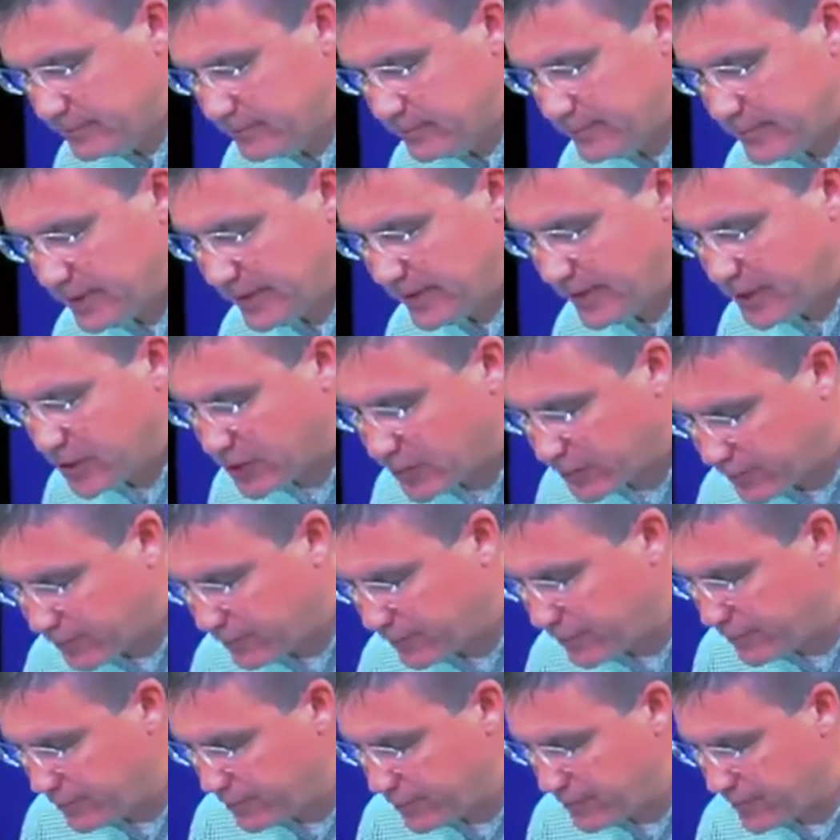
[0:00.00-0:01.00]
In these
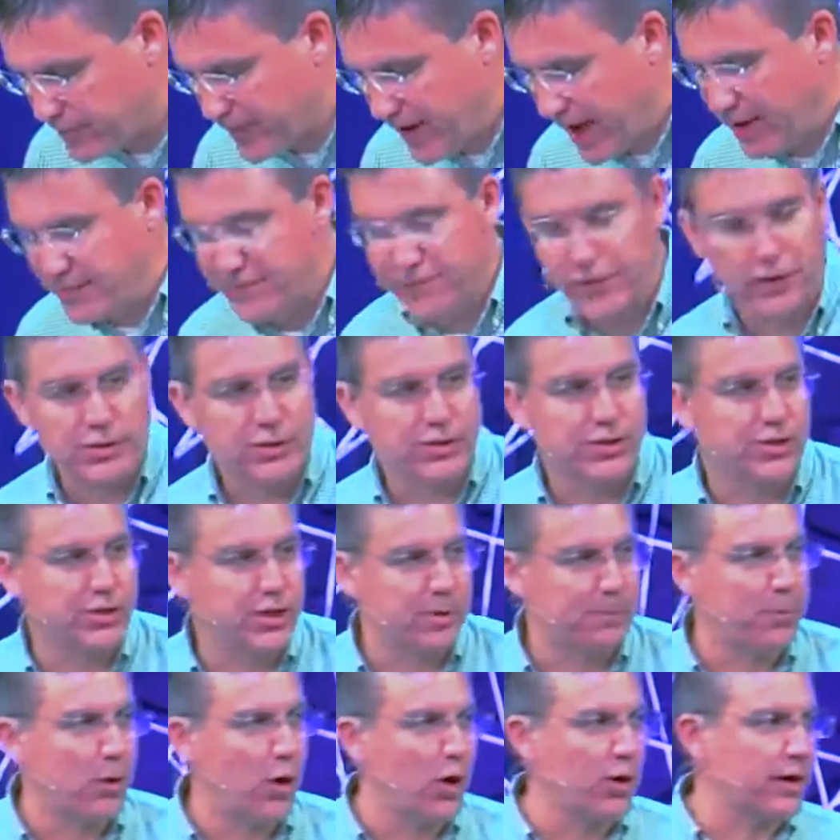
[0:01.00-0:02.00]
Five verses
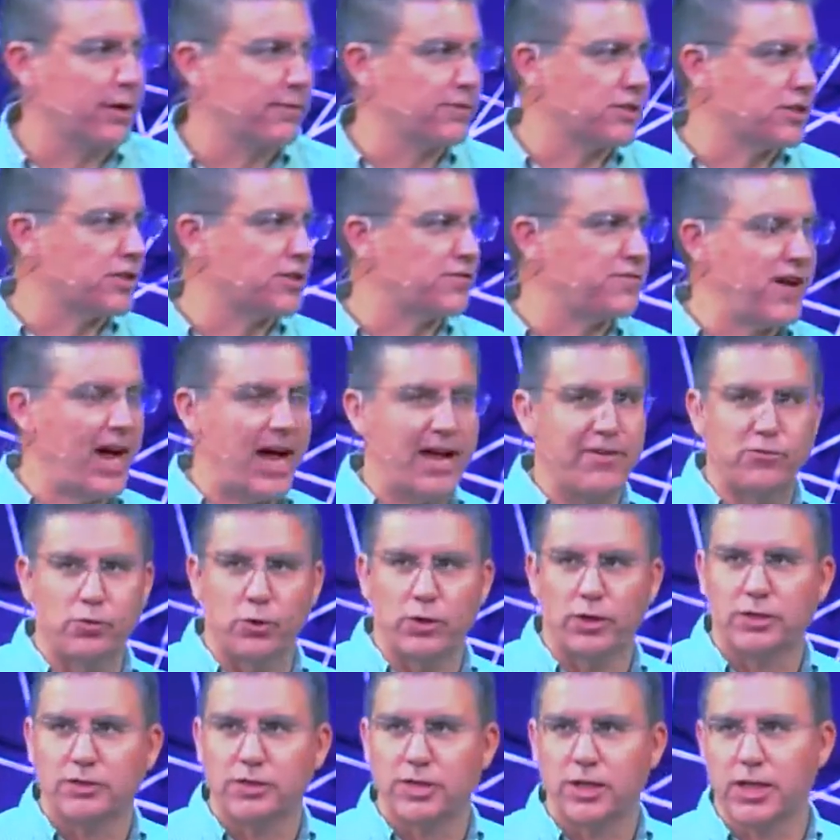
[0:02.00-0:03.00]
here. Paul gives us five
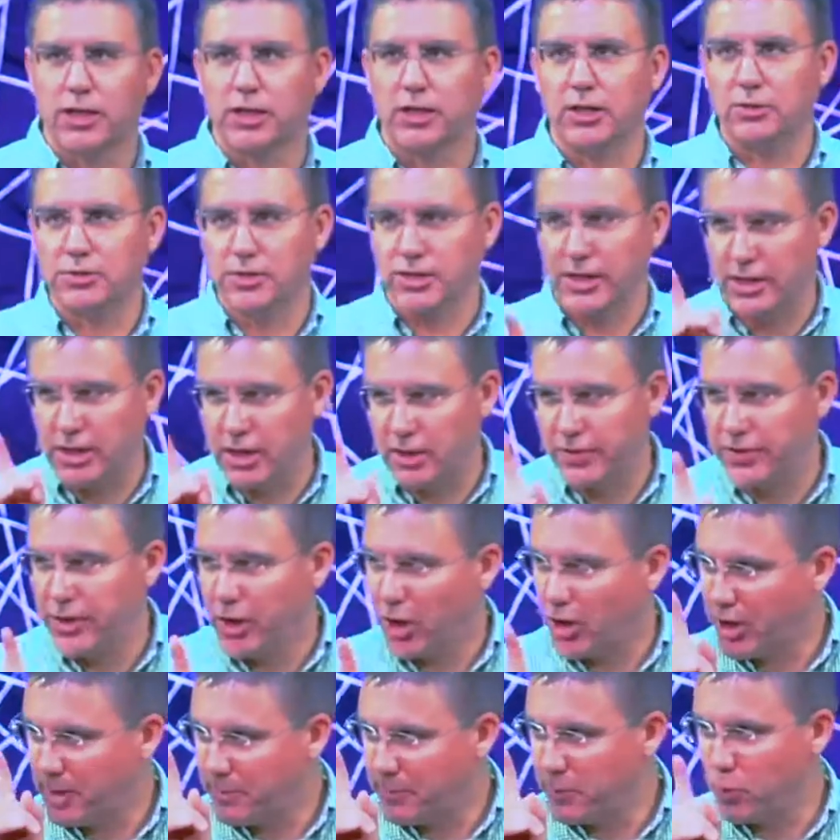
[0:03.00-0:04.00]
words in closing, and here they
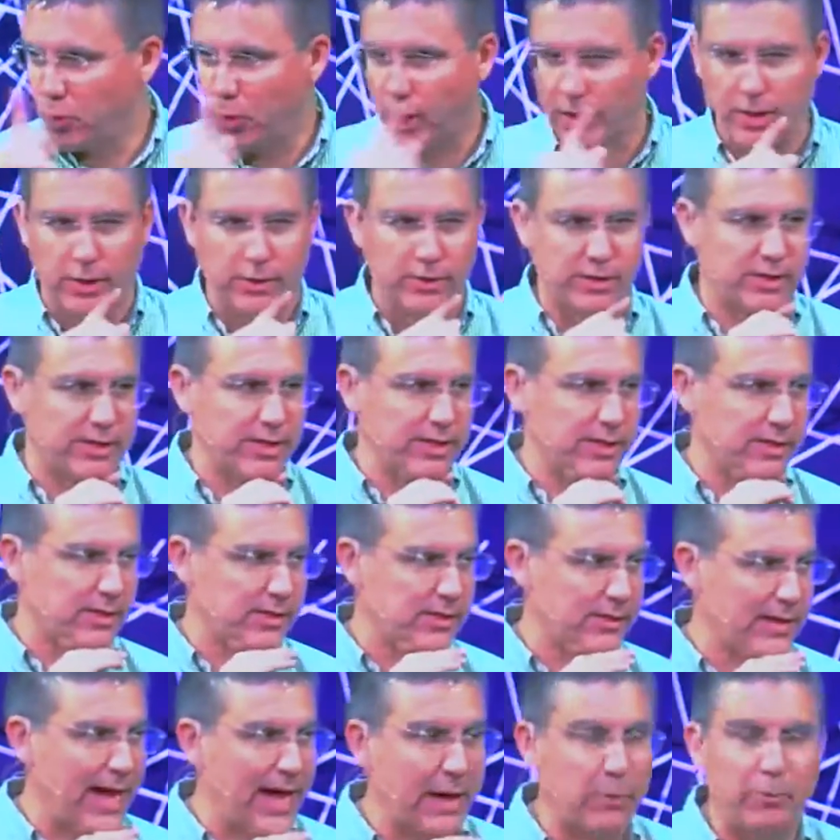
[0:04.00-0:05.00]
are. Number one, notice
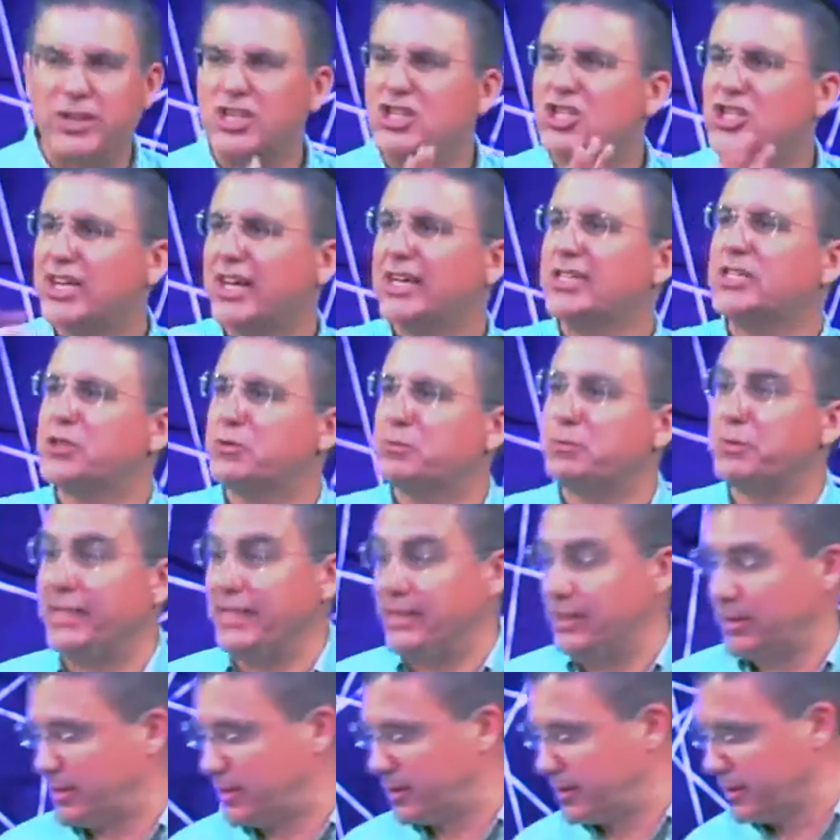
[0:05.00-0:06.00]
this. How do we chase
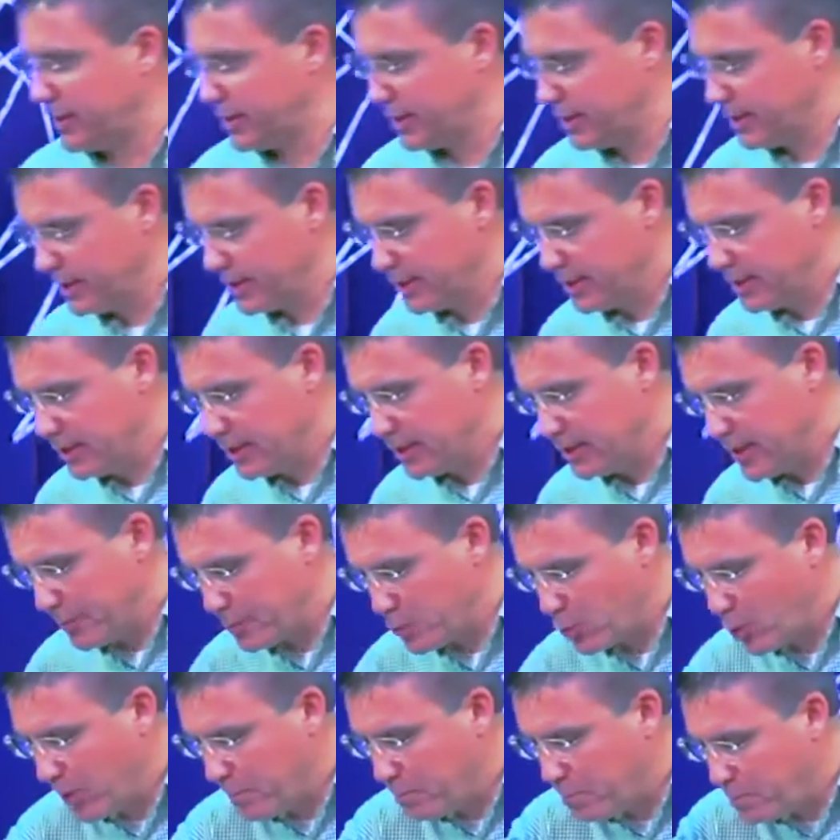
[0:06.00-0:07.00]
peace?
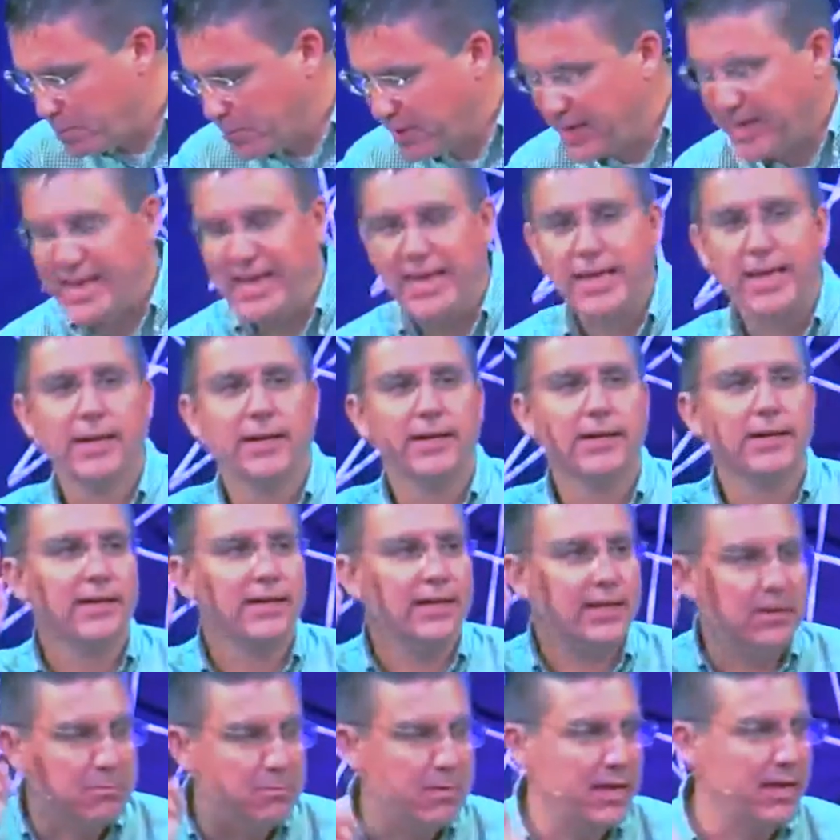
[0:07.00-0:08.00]
Number one, be
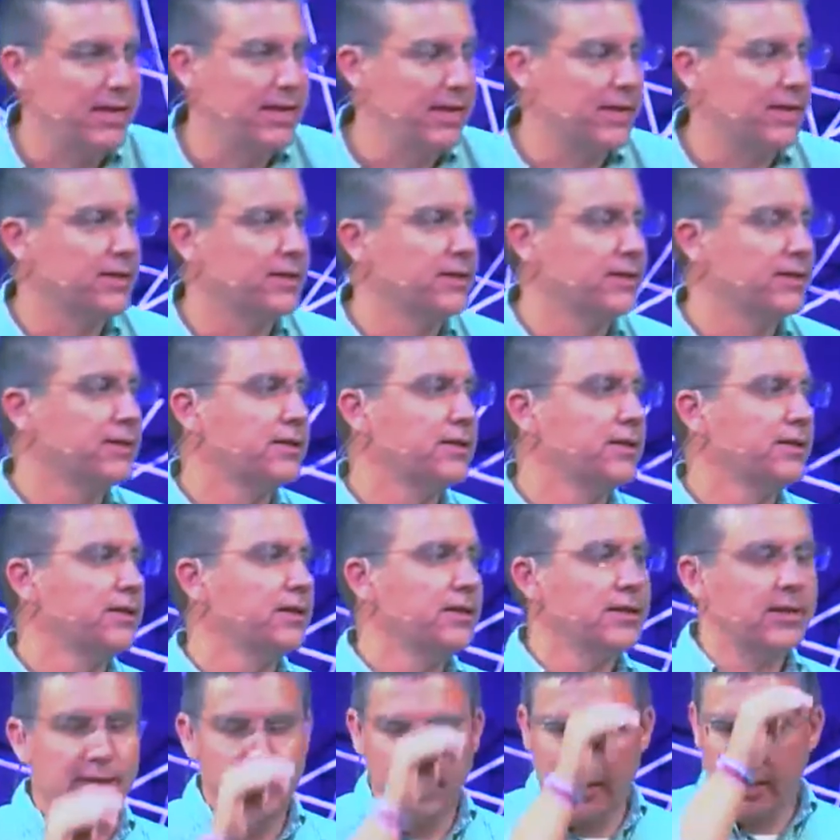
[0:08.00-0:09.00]
committed
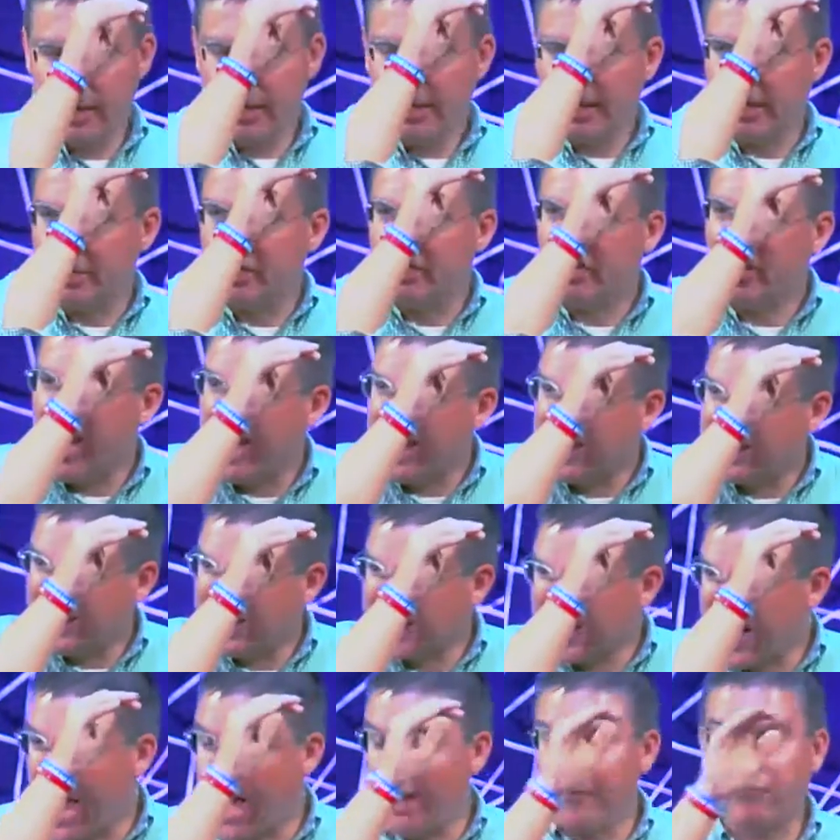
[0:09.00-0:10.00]
to
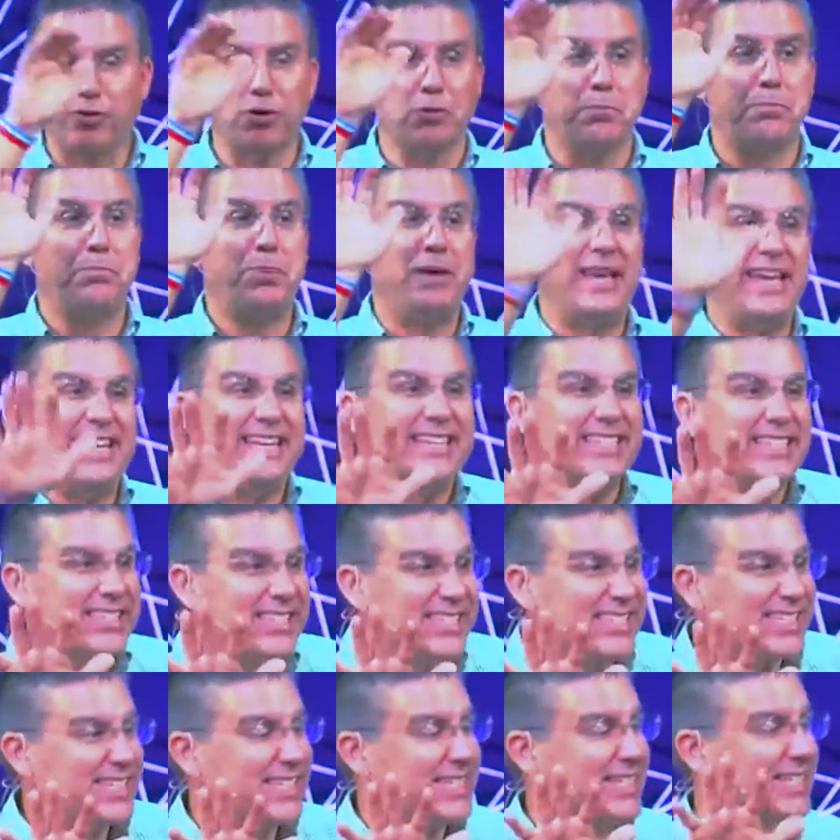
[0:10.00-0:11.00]
chasing after
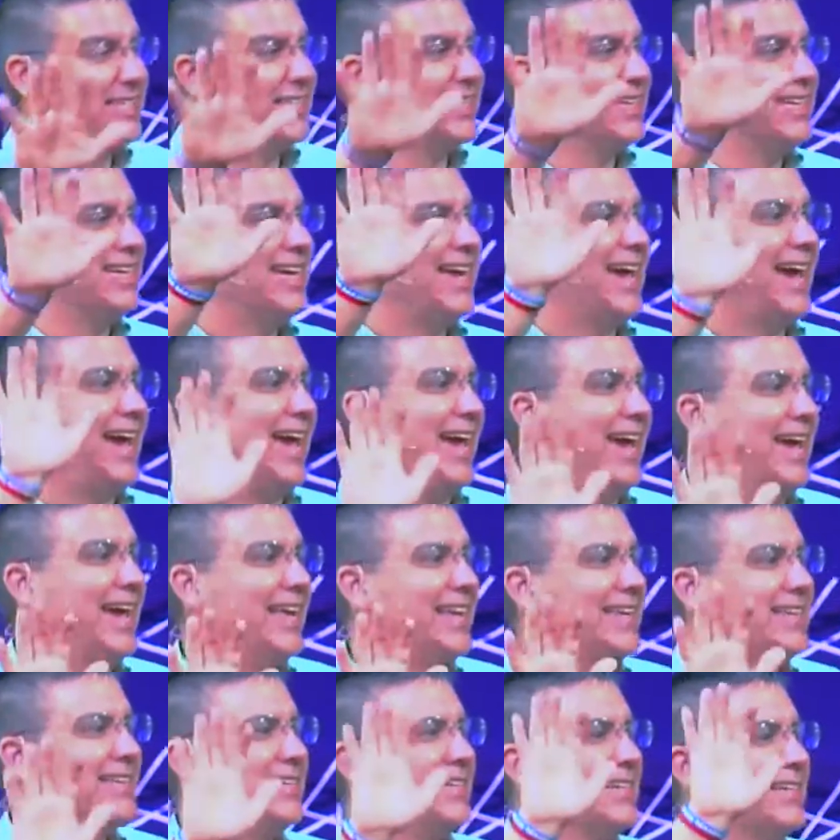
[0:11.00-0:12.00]
peace
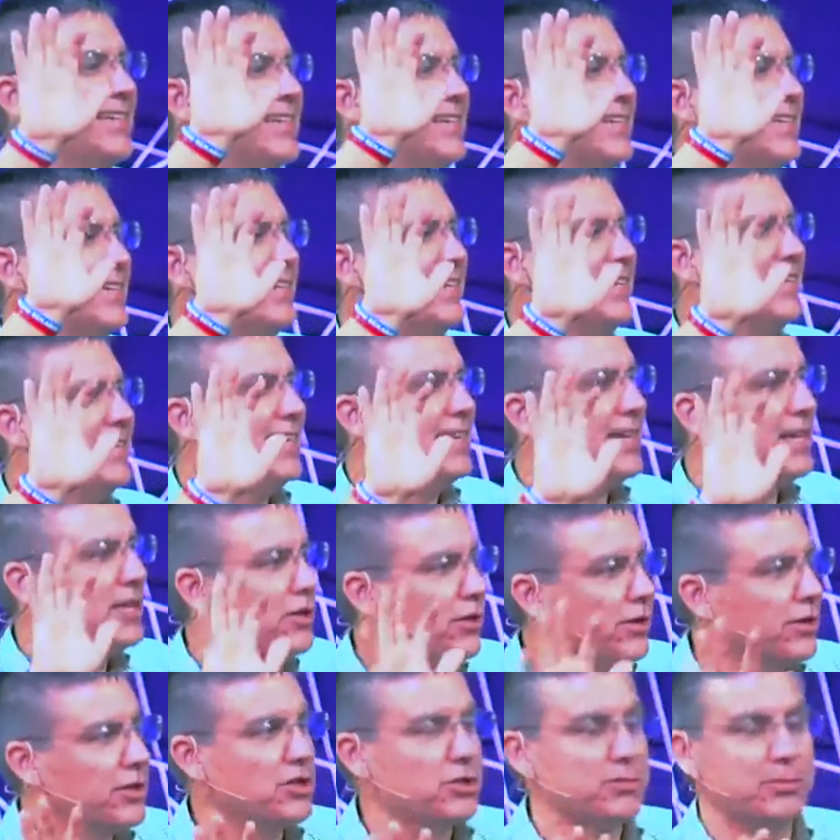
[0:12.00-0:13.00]
and
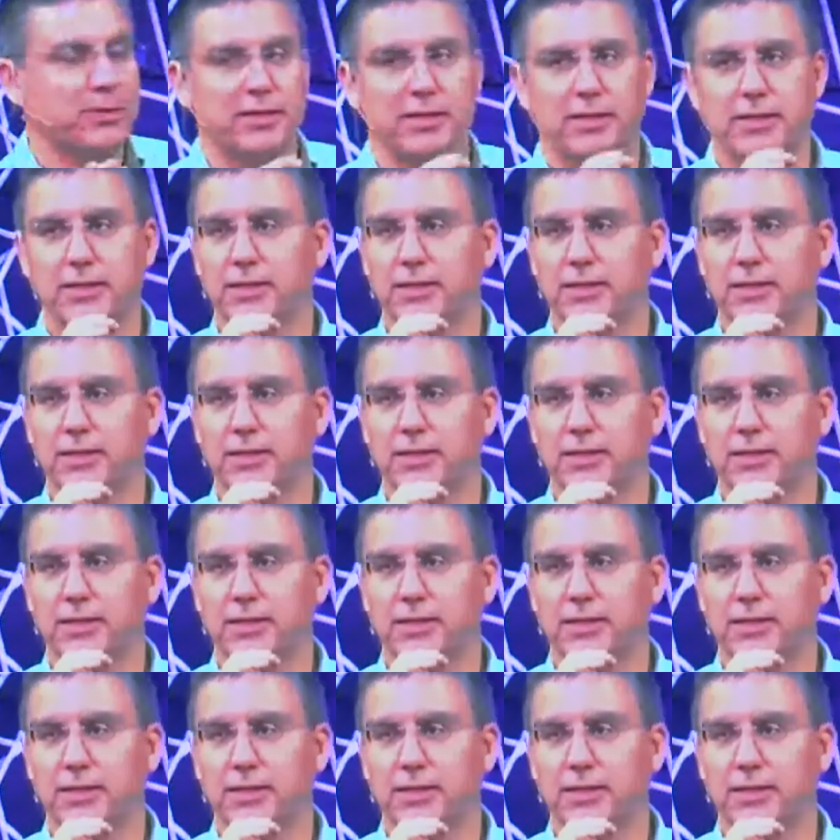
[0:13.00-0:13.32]
encouragement.